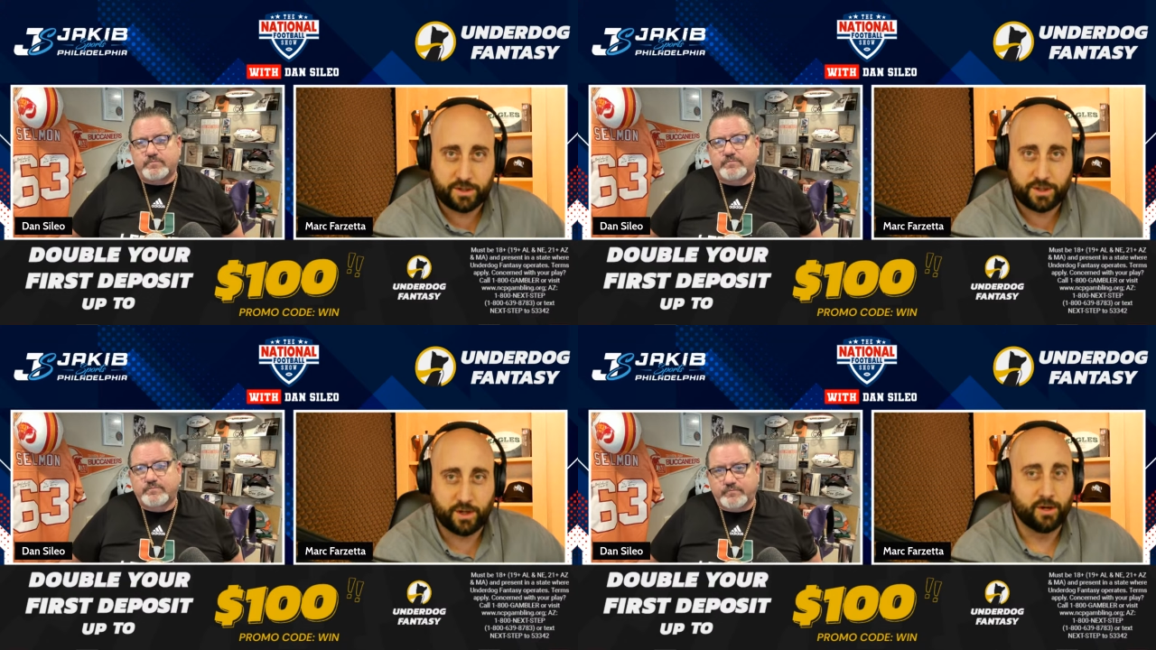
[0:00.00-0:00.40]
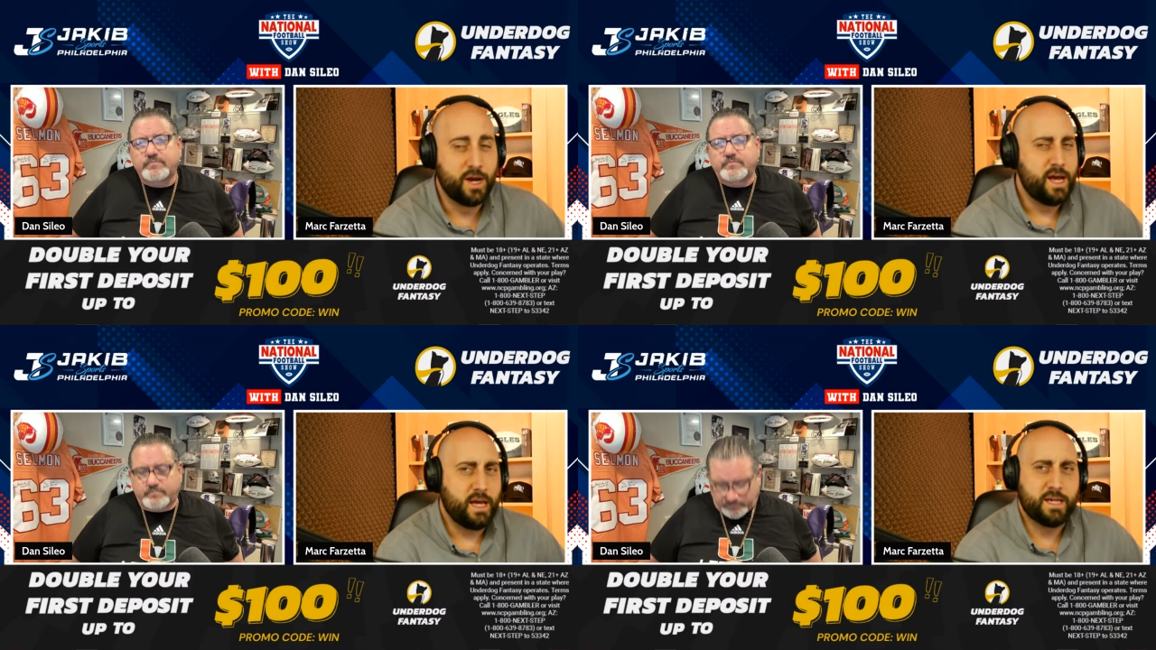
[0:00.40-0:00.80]
Speaker 1: year,
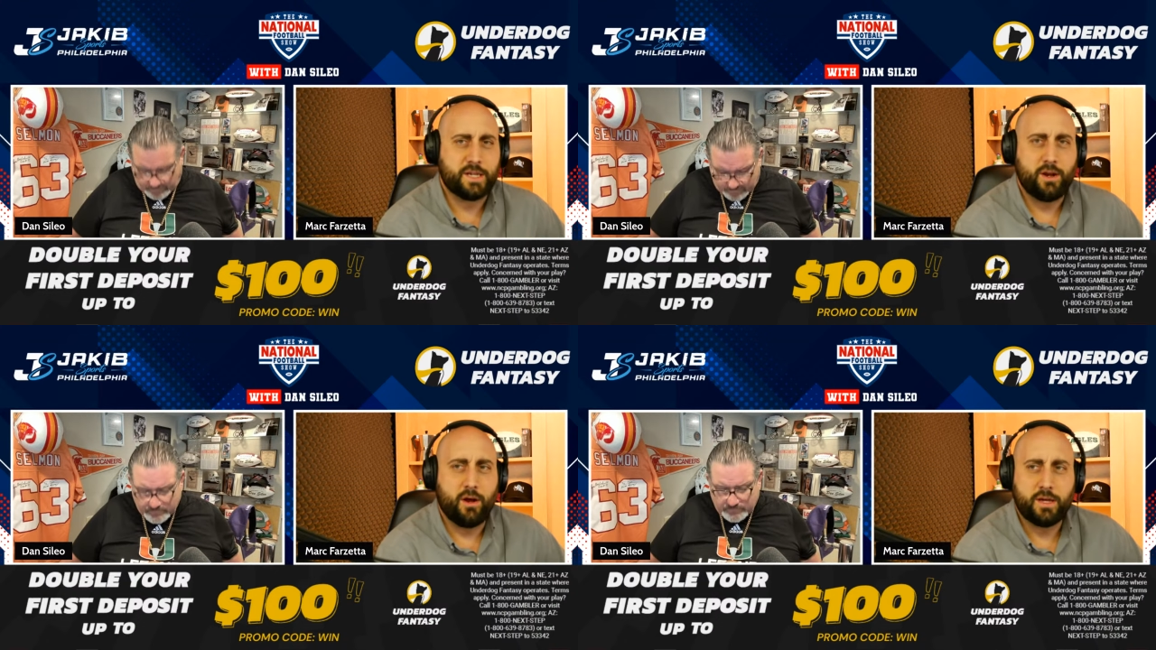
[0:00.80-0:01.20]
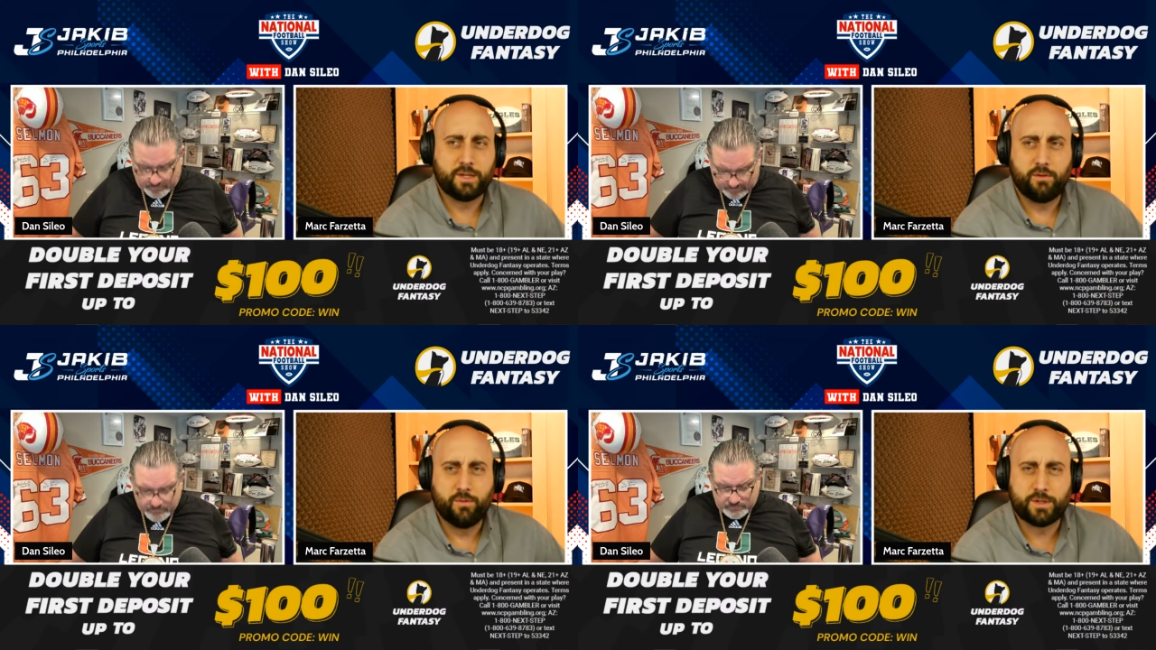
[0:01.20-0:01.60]
isn't is
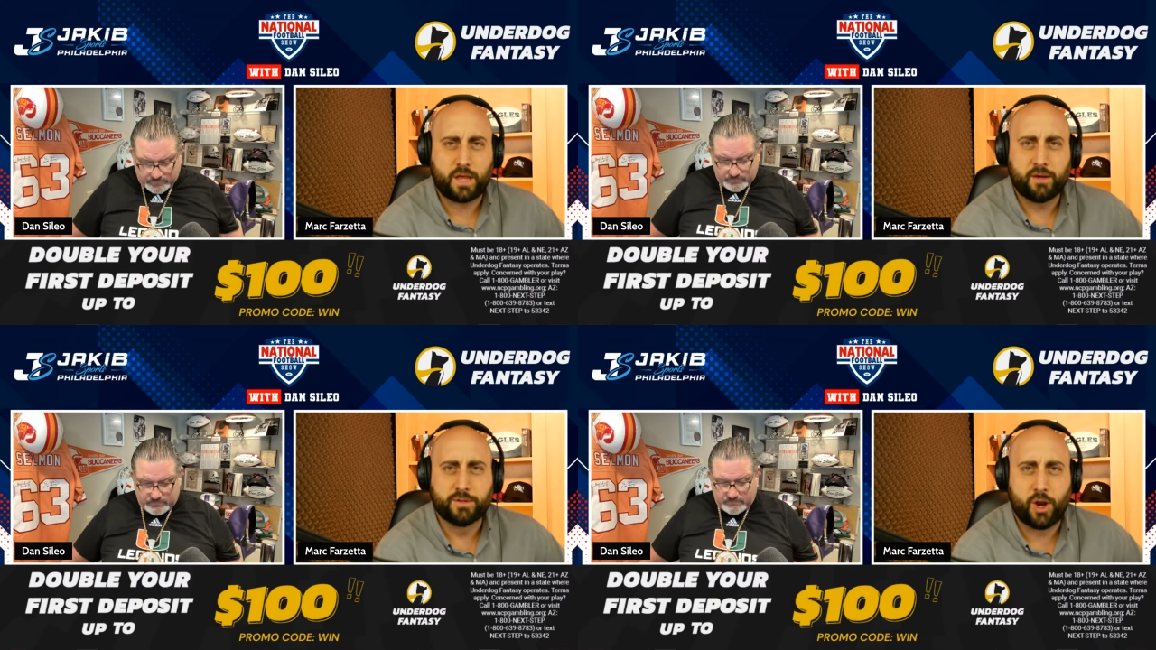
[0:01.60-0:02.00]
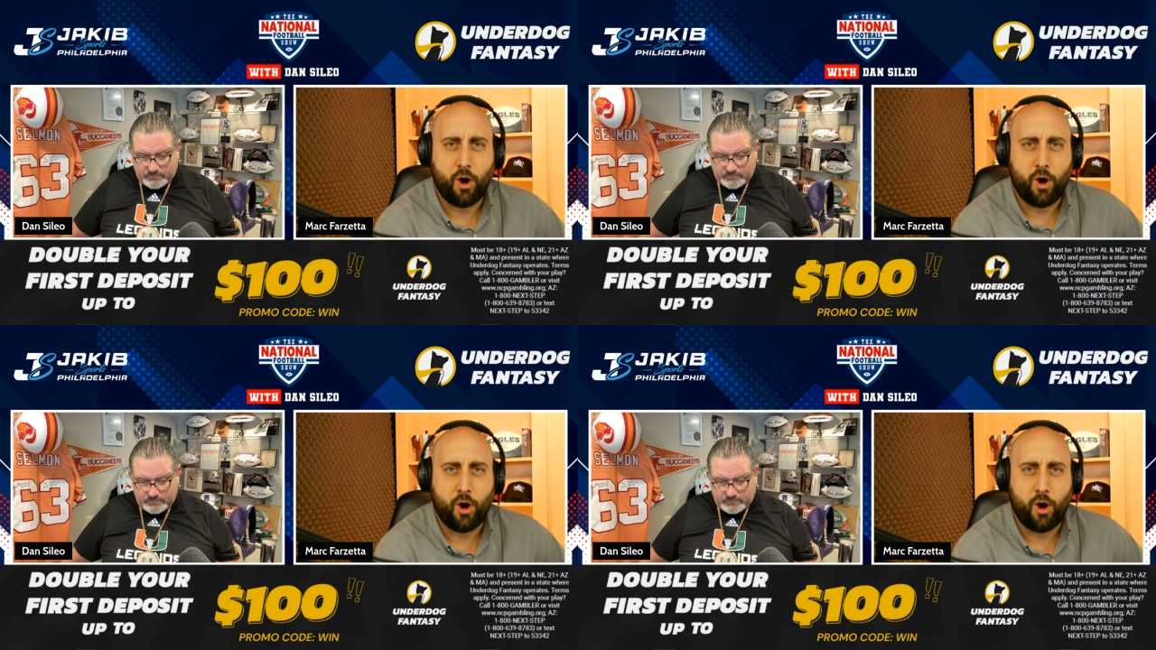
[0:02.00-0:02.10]
it was I think it was an